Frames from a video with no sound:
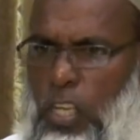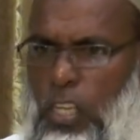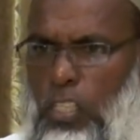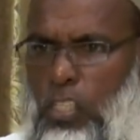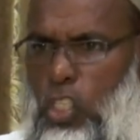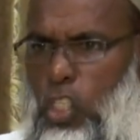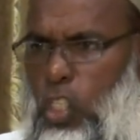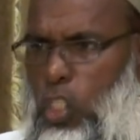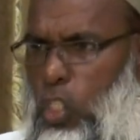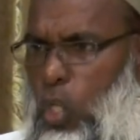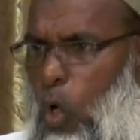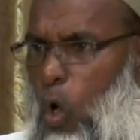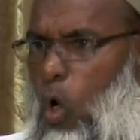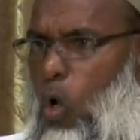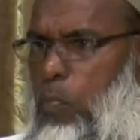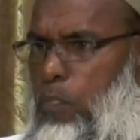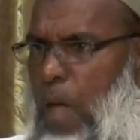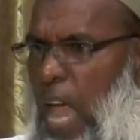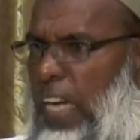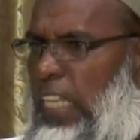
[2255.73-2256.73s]

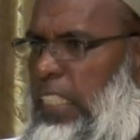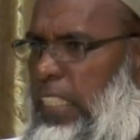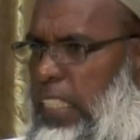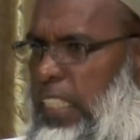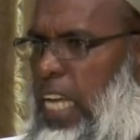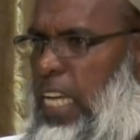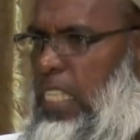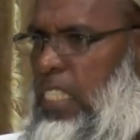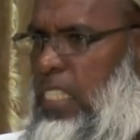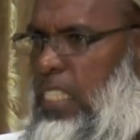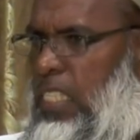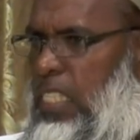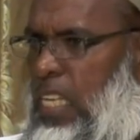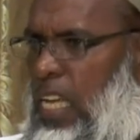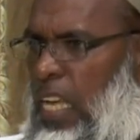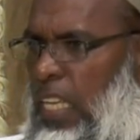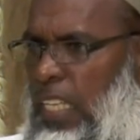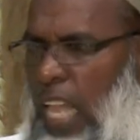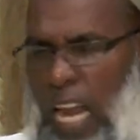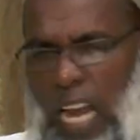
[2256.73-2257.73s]
So many things
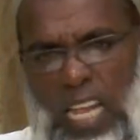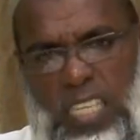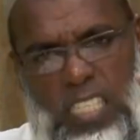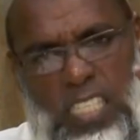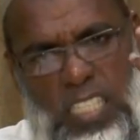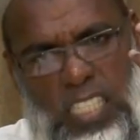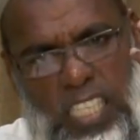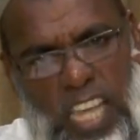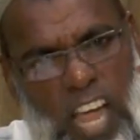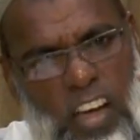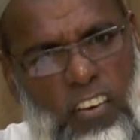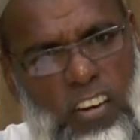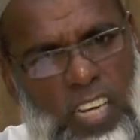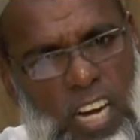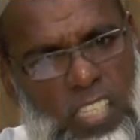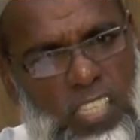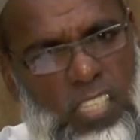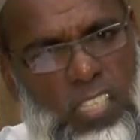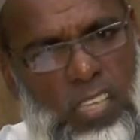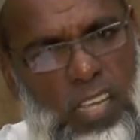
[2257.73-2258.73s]
that are staring
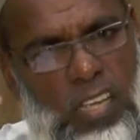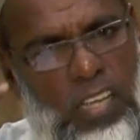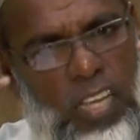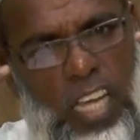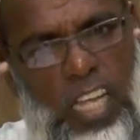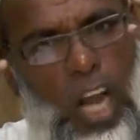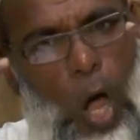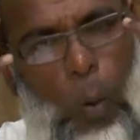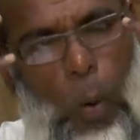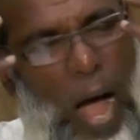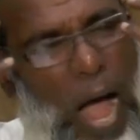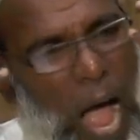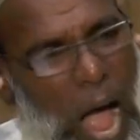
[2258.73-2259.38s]
us in our